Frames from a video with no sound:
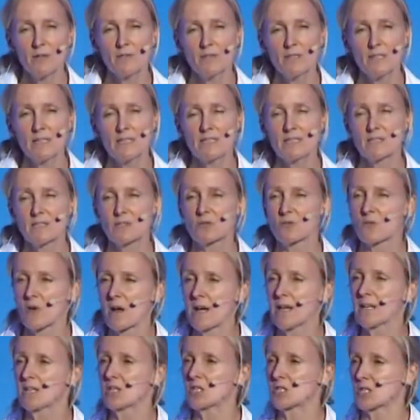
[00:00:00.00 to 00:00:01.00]
of these
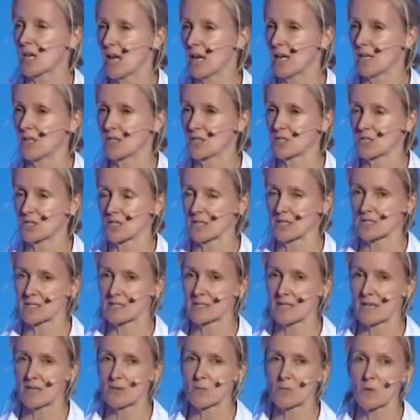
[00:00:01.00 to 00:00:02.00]
great challenges
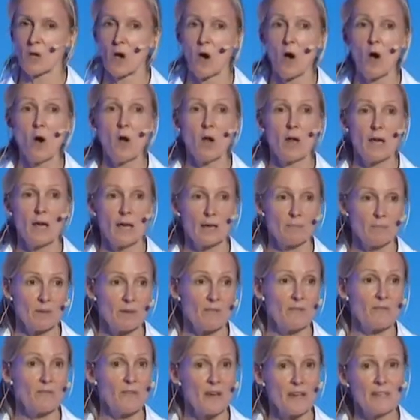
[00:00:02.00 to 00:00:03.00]
that we all had
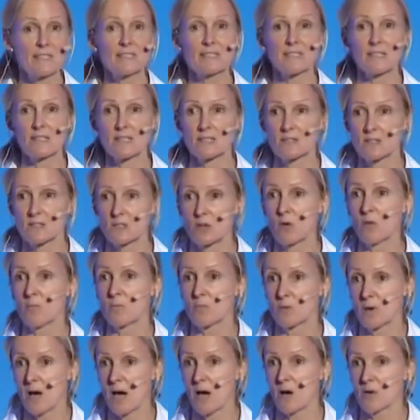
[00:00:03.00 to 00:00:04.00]
been facing so
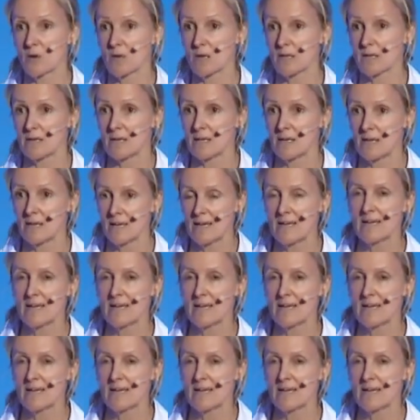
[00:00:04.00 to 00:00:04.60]
proudly,